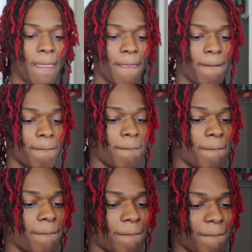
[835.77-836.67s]

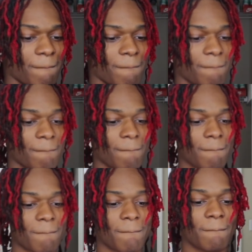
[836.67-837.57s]

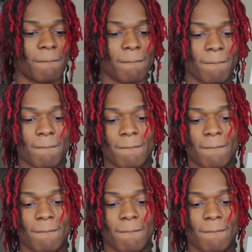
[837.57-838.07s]
No one is speaking in this clip.